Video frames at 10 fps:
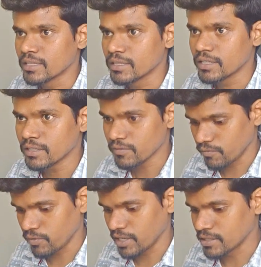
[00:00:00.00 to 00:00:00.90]

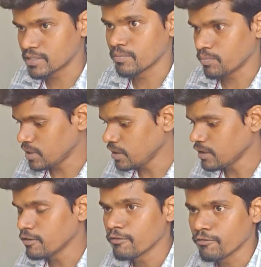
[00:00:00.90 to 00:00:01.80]
then we can
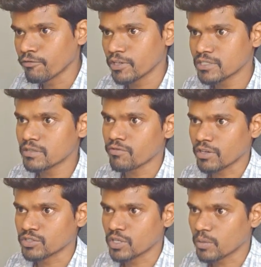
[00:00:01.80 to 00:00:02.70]
simply fetch the
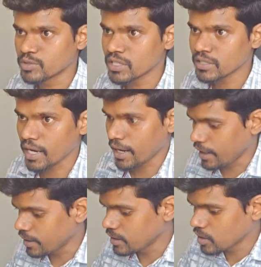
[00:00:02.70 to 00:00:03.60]
function object
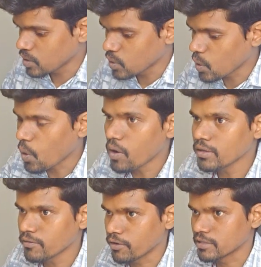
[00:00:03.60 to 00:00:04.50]
and
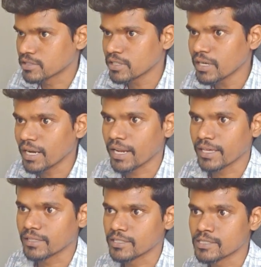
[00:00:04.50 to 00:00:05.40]
call the function
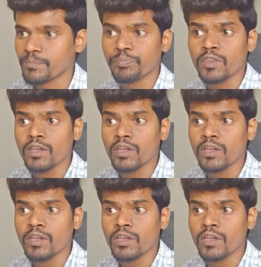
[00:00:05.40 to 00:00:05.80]
like this.